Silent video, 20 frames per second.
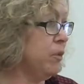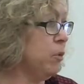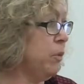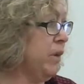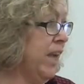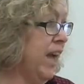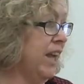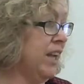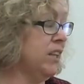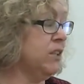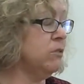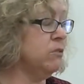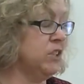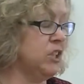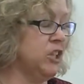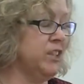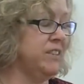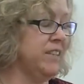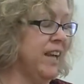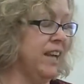We
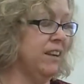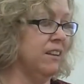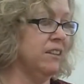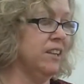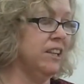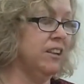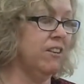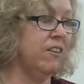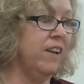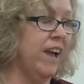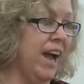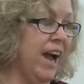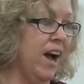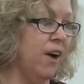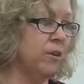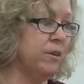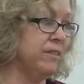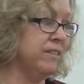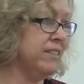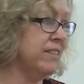just had a little
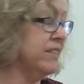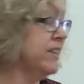house